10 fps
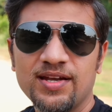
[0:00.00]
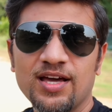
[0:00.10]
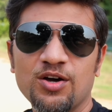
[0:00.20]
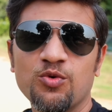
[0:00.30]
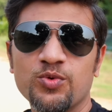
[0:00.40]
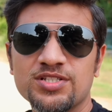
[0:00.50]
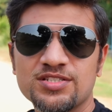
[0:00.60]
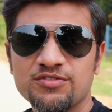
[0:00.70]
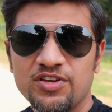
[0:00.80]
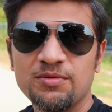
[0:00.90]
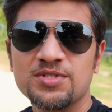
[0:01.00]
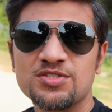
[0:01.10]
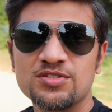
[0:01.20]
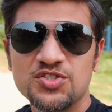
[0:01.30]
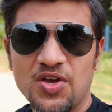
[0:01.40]
now, which is the
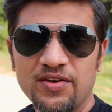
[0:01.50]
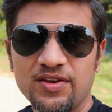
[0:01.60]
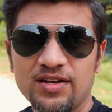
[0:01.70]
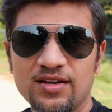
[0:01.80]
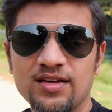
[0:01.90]
famous chariot.